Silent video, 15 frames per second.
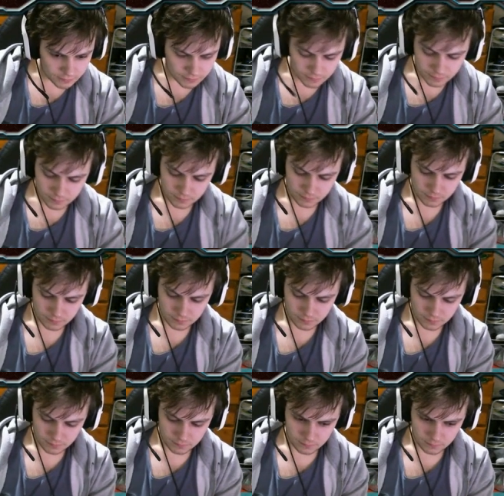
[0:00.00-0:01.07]

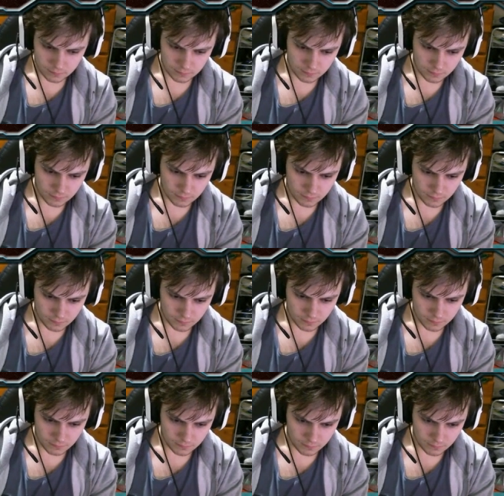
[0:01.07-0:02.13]

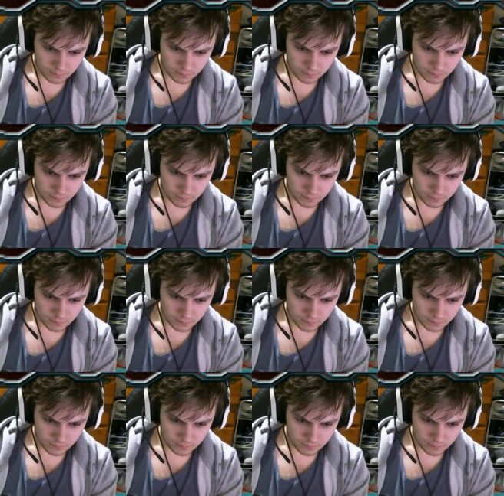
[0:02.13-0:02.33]
No one is speaking in this clip.